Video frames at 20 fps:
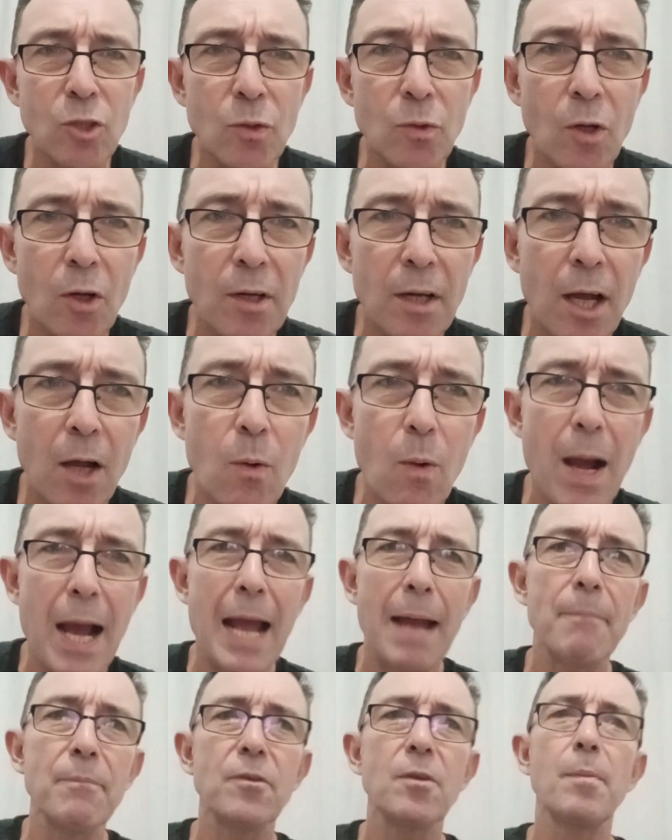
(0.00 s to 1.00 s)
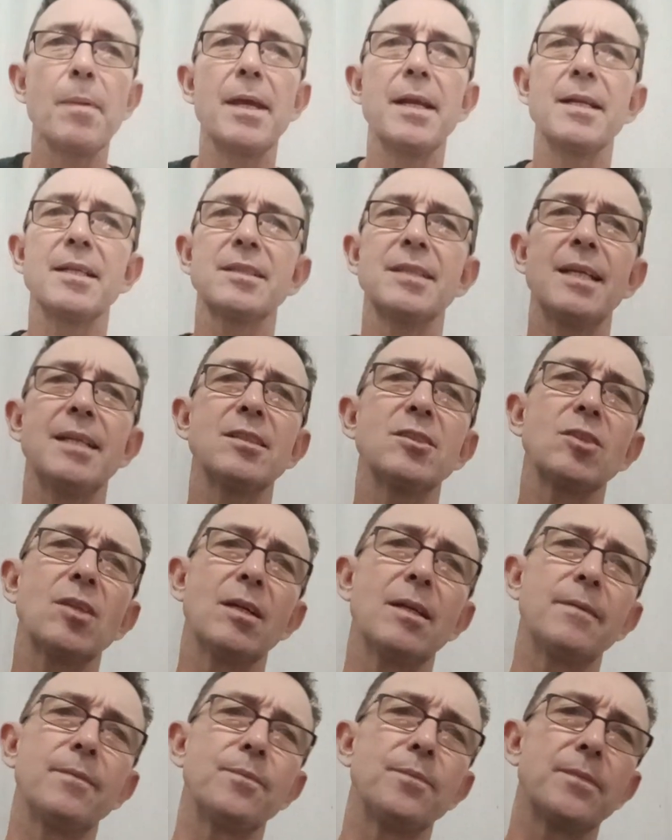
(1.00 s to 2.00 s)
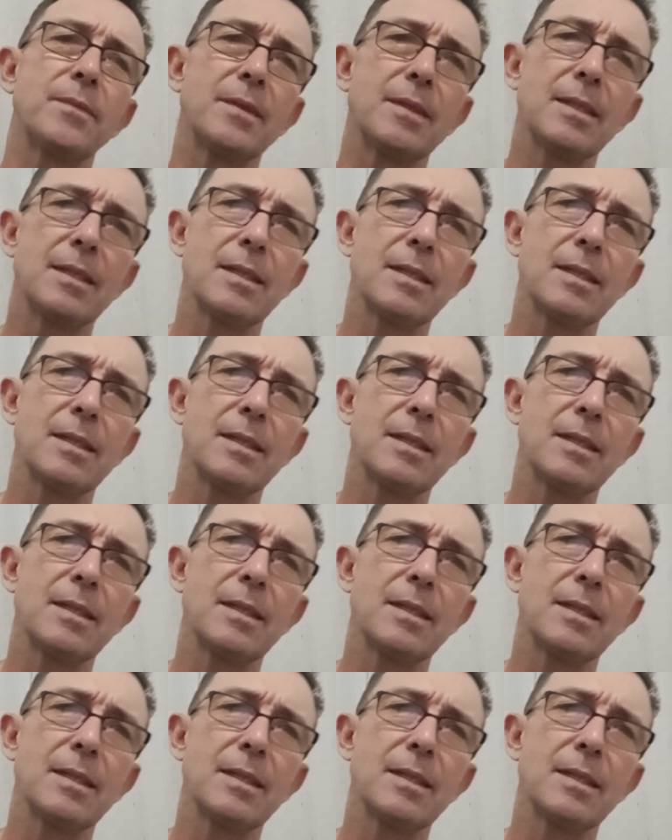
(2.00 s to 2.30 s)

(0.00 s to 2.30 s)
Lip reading: do not know what happened to me, in the sense that,